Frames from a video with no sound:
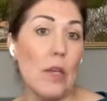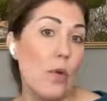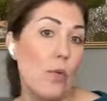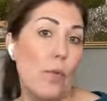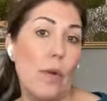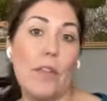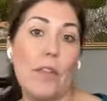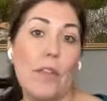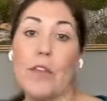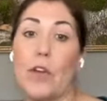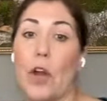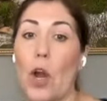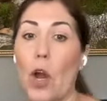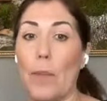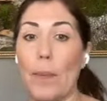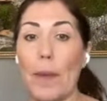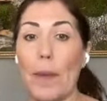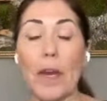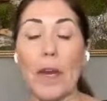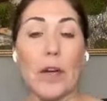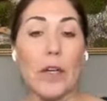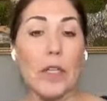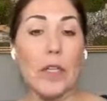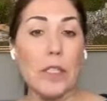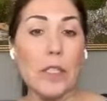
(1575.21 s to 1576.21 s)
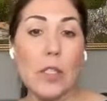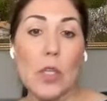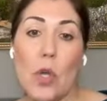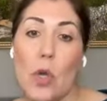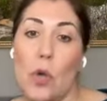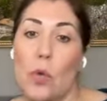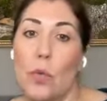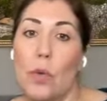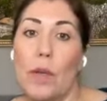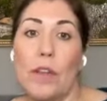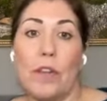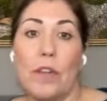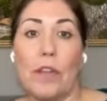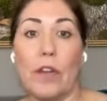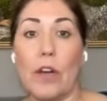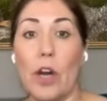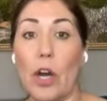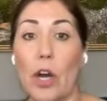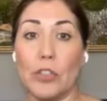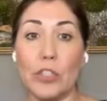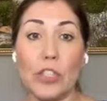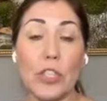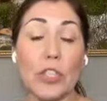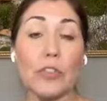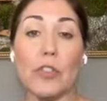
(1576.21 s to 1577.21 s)
Whether they're our parents, whether they're
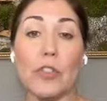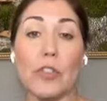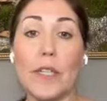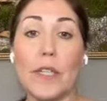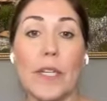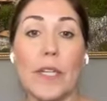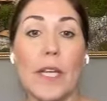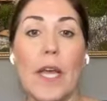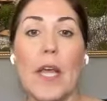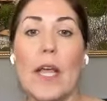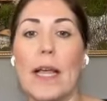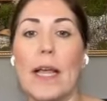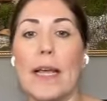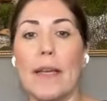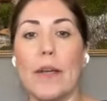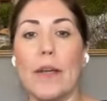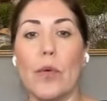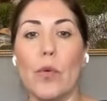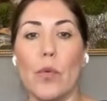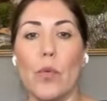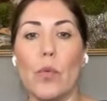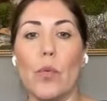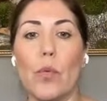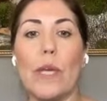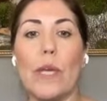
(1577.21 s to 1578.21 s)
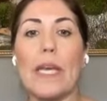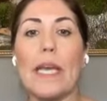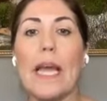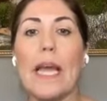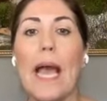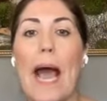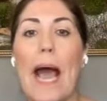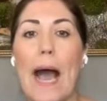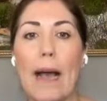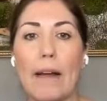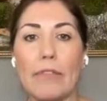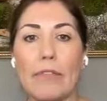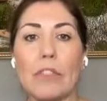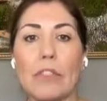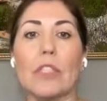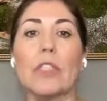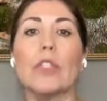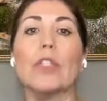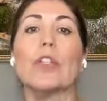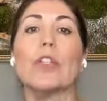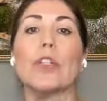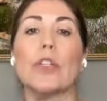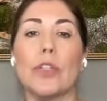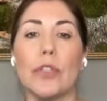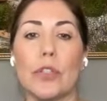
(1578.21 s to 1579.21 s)
our children, like we have to
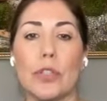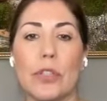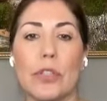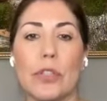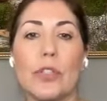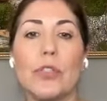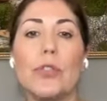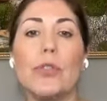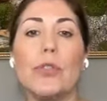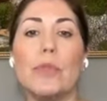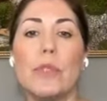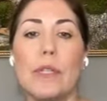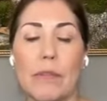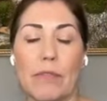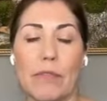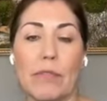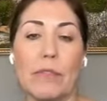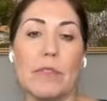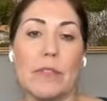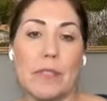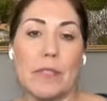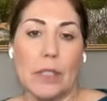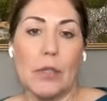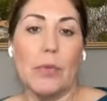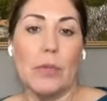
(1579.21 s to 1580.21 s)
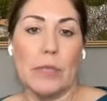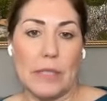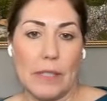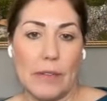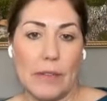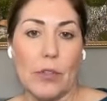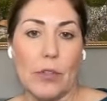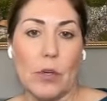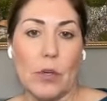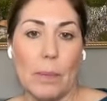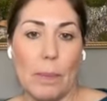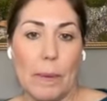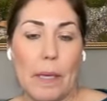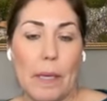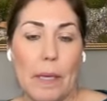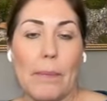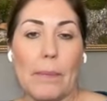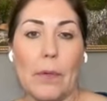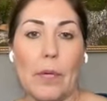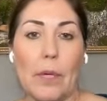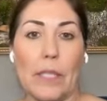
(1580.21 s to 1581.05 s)
learn to deal with difficult people.